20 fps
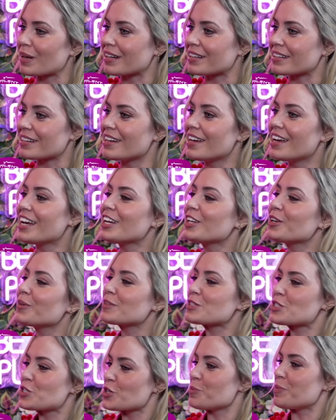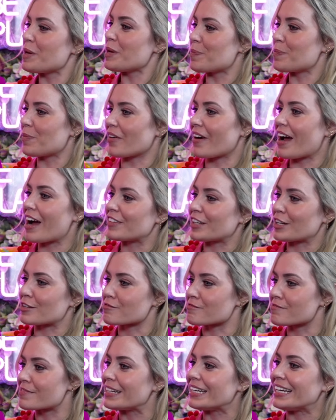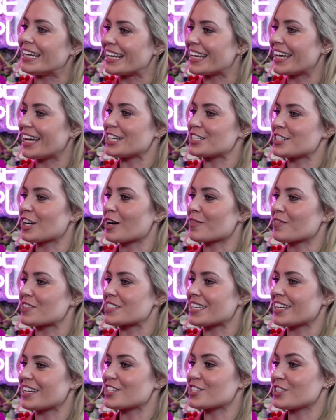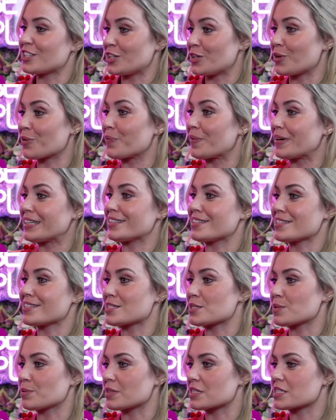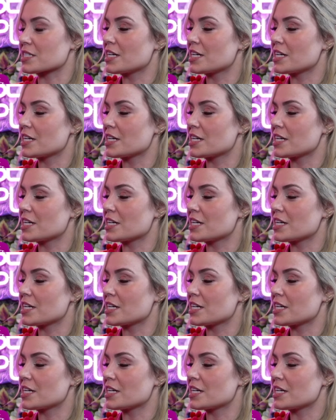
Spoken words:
And, when two people are having a really engaging conversation and you're witness to it,